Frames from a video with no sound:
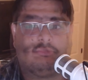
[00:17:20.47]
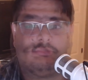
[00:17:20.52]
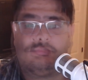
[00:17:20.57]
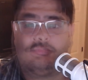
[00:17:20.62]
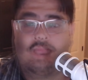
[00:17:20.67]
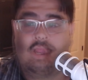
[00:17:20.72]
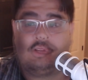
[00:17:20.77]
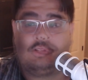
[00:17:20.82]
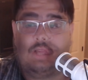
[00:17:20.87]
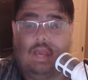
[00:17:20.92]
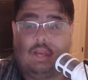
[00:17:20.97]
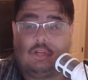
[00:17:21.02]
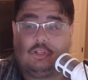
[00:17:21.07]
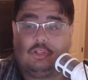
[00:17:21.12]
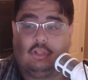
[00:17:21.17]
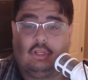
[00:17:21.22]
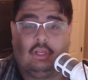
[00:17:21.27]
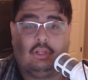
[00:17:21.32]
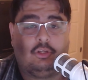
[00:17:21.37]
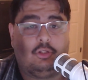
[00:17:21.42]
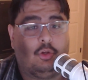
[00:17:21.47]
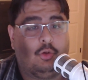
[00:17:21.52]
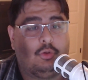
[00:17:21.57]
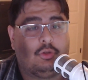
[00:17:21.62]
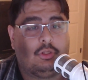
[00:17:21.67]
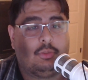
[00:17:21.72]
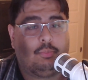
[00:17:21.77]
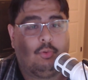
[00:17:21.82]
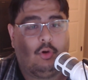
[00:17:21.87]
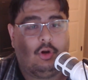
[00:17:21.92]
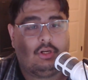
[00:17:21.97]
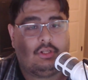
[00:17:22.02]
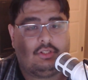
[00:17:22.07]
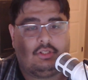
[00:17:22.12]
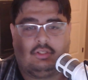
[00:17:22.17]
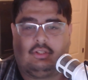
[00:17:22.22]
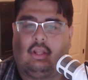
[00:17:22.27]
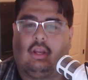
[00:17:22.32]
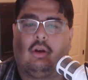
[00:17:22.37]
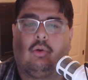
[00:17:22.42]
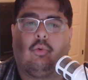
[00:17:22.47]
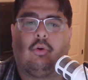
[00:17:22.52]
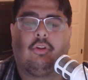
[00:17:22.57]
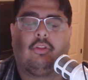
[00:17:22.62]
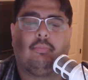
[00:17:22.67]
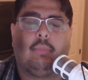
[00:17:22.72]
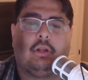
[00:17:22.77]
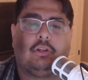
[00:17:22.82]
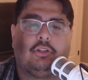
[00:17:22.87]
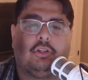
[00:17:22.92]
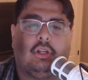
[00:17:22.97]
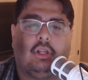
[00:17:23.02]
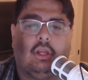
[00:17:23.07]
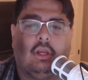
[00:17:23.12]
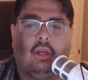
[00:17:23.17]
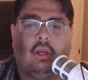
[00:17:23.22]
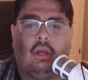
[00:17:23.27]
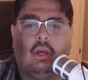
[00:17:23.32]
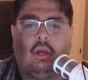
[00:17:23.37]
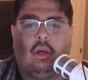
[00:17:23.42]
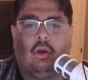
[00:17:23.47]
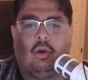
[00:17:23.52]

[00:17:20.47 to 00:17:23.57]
There's actually 2 supports that are worth mentioning,